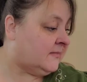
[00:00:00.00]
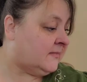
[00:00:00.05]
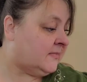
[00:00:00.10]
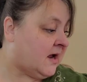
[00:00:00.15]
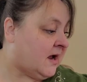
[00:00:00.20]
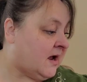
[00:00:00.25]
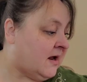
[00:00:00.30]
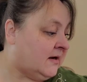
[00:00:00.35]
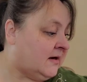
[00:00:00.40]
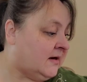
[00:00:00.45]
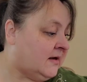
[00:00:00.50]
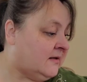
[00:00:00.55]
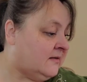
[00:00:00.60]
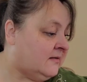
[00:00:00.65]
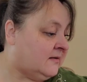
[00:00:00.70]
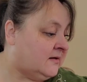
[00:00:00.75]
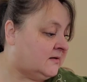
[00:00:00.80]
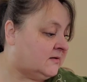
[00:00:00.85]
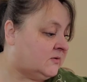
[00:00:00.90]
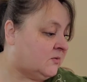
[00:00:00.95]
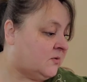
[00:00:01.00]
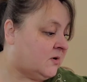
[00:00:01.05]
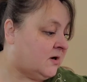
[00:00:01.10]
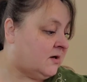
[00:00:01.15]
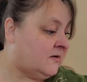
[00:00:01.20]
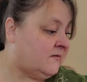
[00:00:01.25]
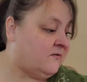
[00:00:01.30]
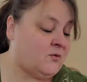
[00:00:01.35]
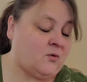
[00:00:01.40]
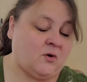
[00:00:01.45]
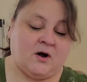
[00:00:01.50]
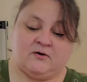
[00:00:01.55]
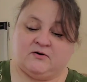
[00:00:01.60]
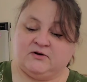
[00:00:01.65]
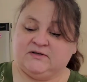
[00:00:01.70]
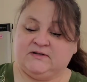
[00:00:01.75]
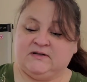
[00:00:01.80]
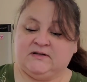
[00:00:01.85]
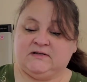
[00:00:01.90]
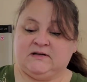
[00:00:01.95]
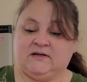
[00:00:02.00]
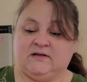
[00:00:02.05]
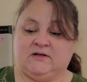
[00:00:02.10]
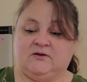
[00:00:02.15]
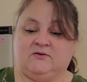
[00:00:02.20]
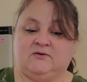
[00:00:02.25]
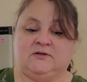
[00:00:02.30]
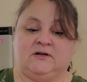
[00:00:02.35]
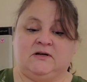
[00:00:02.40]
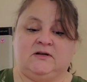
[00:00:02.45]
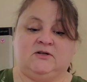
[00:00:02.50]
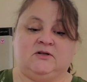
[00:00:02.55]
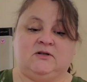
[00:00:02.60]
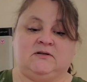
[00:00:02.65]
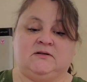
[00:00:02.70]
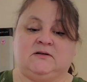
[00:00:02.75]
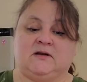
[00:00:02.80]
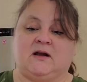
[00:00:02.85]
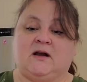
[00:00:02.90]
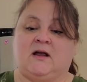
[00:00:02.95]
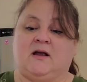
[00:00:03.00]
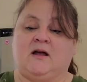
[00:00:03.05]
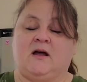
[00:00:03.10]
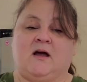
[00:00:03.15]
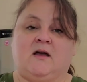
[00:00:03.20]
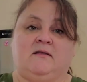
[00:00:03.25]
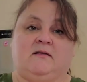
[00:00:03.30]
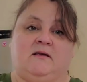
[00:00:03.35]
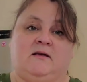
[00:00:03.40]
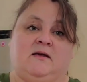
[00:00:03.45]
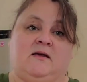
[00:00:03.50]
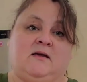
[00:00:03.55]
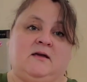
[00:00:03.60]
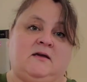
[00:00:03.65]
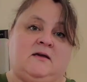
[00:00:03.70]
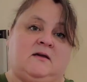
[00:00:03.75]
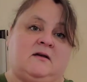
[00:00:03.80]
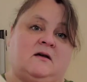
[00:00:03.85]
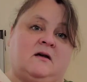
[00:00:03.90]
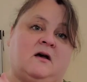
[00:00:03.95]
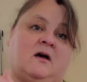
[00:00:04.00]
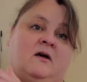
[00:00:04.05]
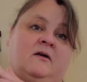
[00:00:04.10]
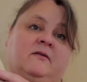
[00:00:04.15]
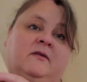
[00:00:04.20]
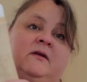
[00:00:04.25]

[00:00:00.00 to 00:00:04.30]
got in this one 462 stitches and I got the all